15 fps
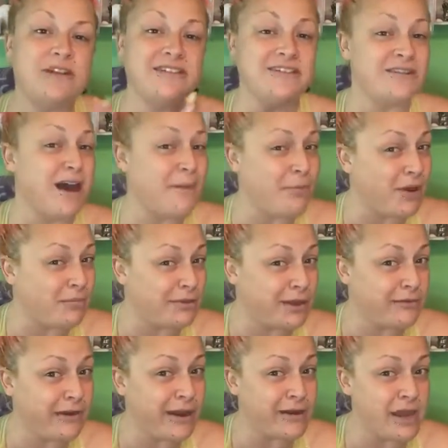It's not
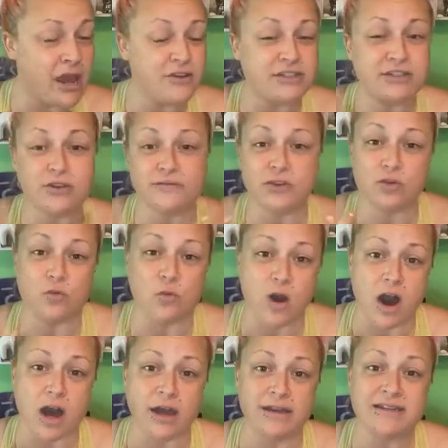public right now, so if you
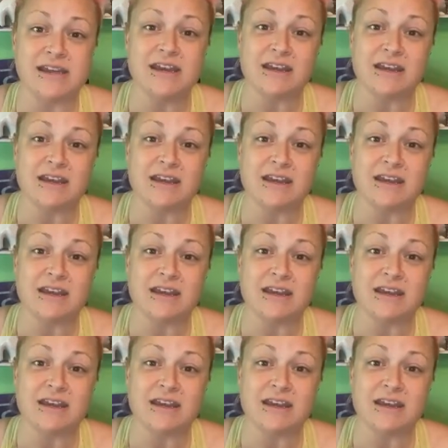want